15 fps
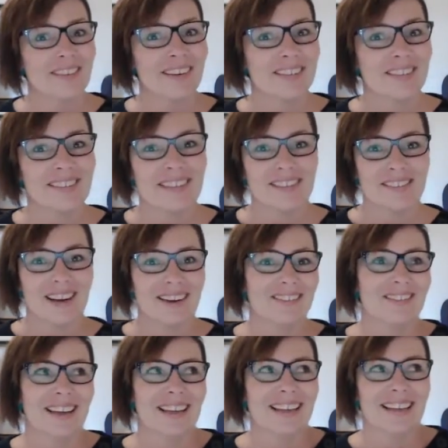5:55. I
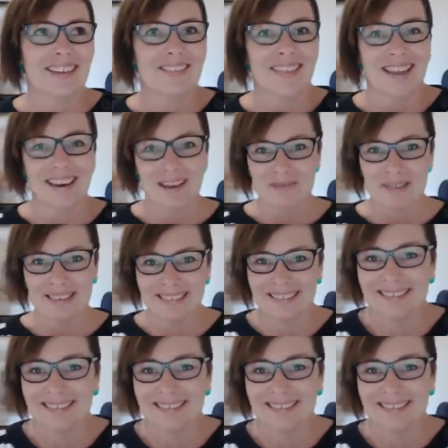love that number.